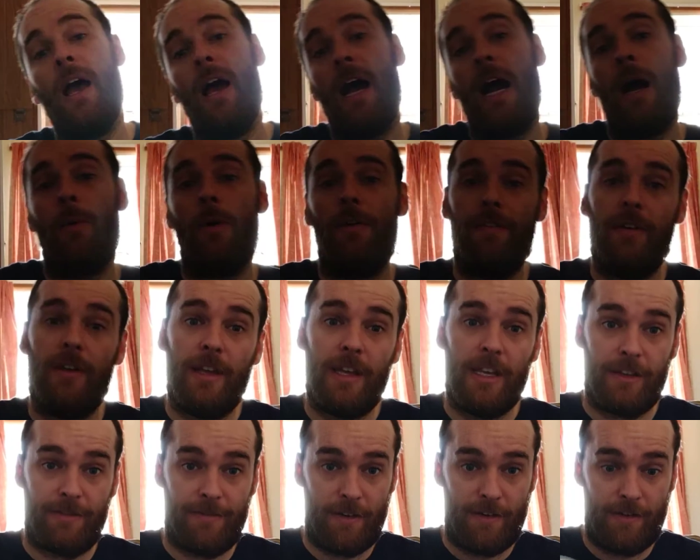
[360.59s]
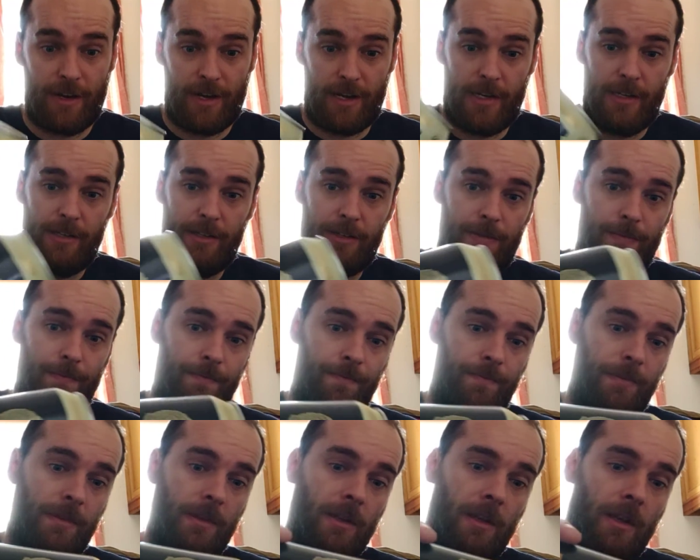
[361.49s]
However, it's very nice,
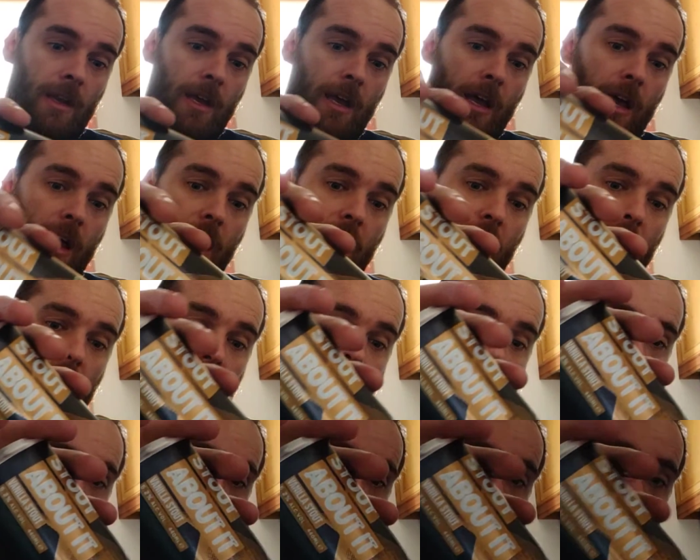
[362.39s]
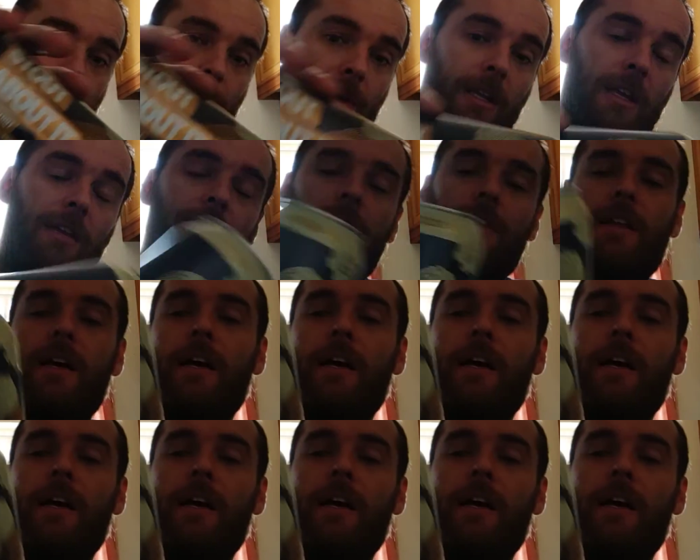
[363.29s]
and I'm going to be giving